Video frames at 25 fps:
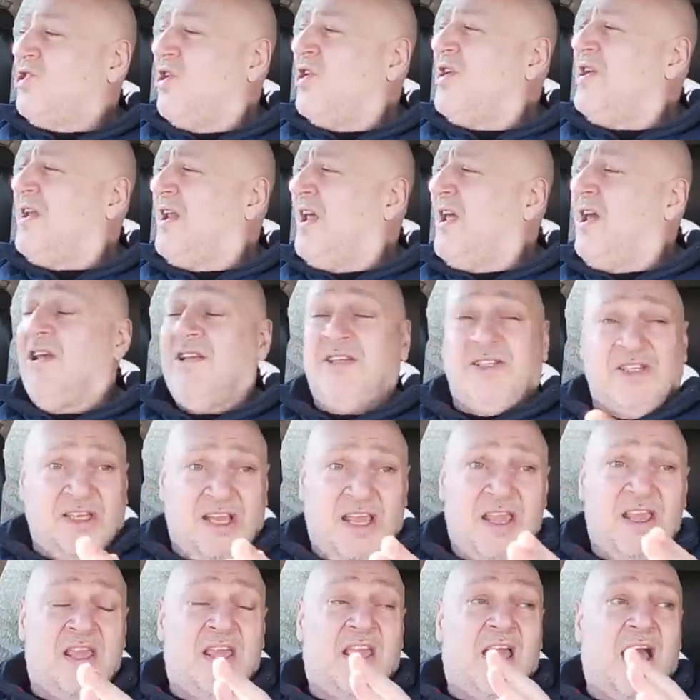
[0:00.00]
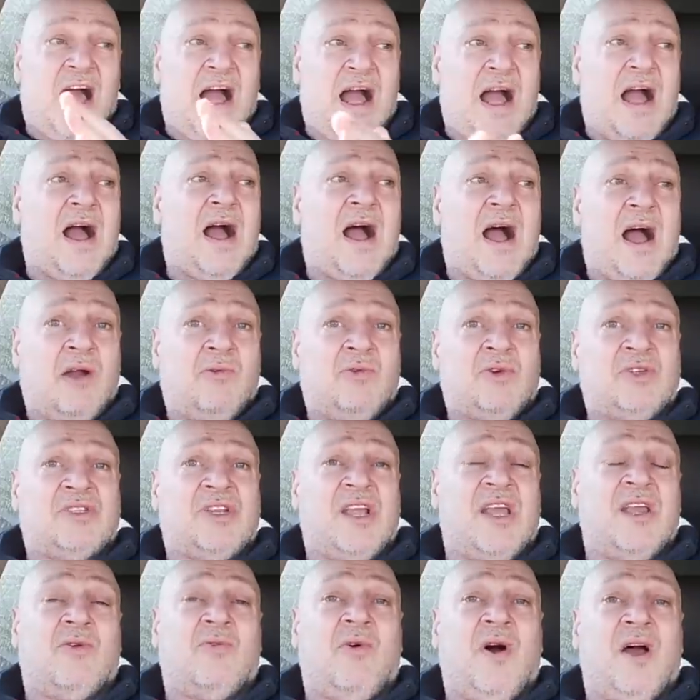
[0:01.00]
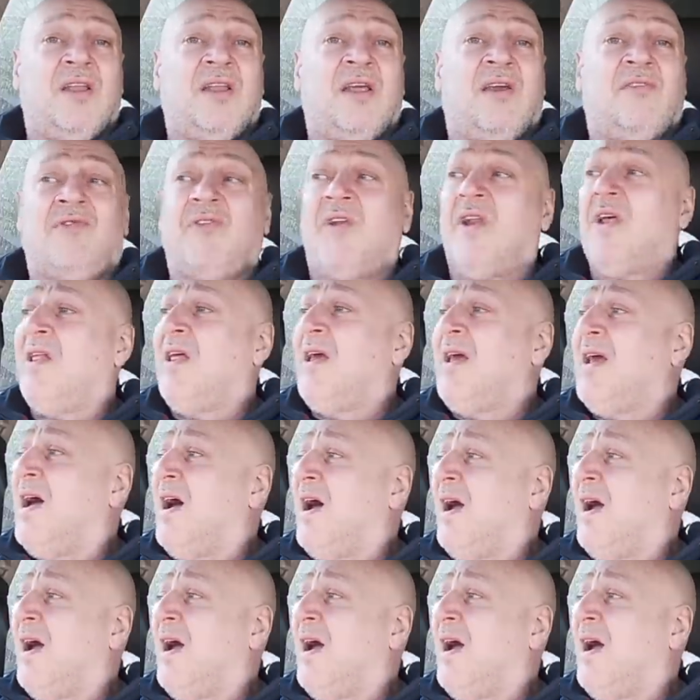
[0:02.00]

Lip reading: So you did. See, I will say quite definitely,